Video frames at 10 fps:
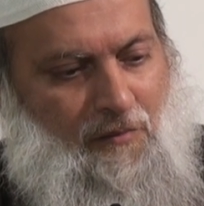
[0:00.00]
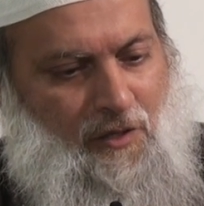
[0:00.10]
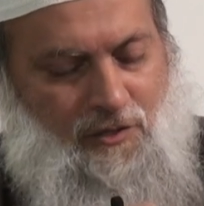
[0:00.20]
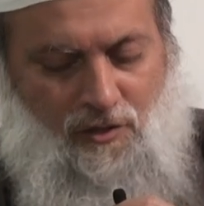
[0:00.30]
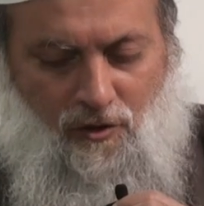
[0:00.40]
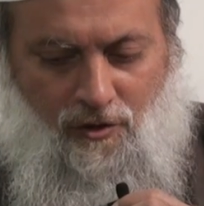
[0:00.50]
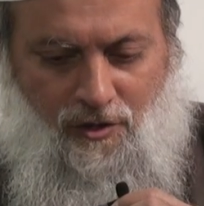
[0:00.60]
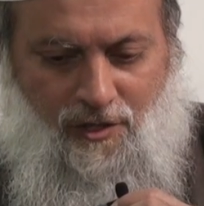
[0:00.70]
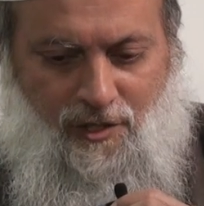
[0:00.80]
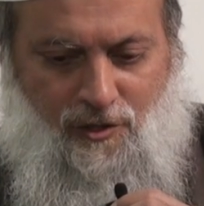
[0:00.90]
because in
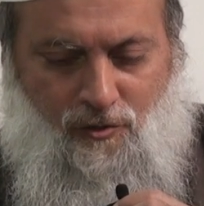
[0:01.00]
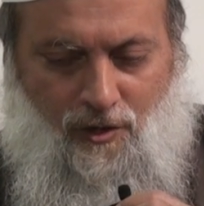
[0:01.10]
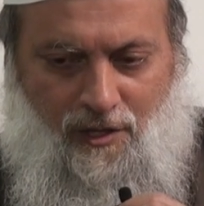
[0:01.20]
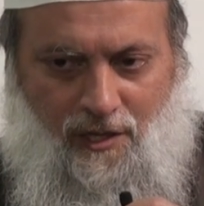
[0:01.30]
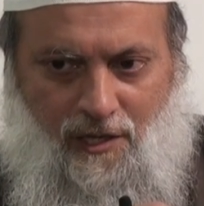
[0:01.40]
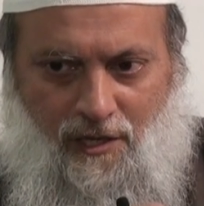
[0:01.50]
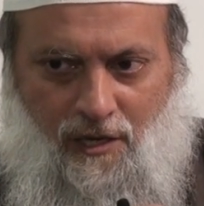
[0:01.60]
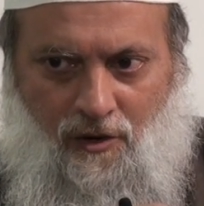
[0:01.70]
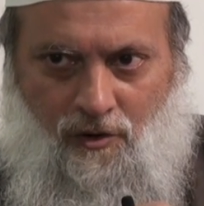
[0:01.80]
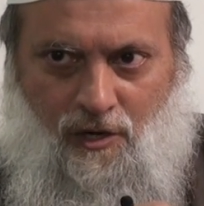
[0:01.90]
order to destroy the
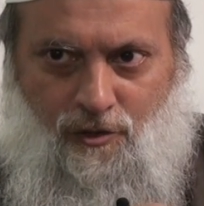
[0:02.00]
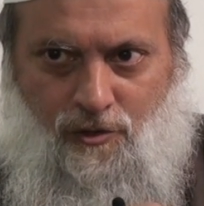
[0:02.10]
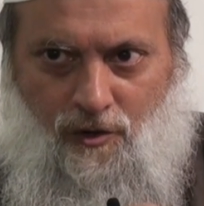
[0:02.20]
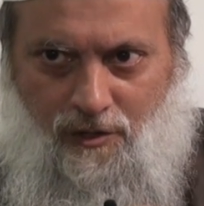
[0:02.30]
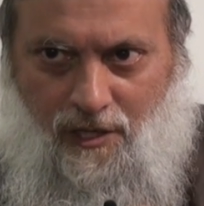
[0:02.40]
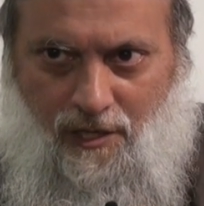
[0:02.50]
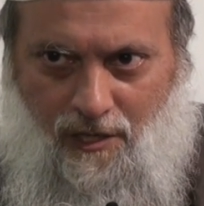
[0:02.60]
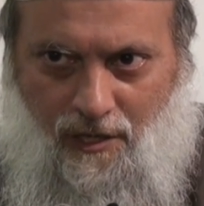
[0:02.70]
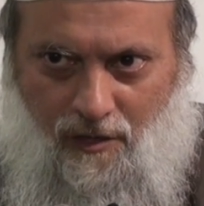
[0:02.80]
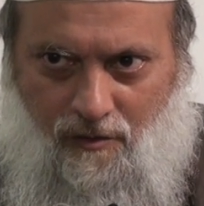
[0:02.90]
ego or control the
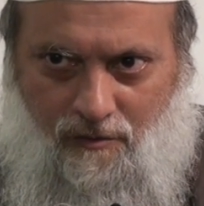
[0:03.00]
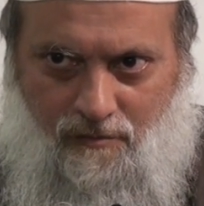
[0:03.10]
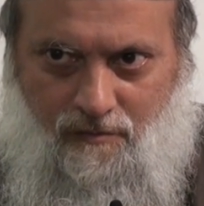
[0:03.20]
ego,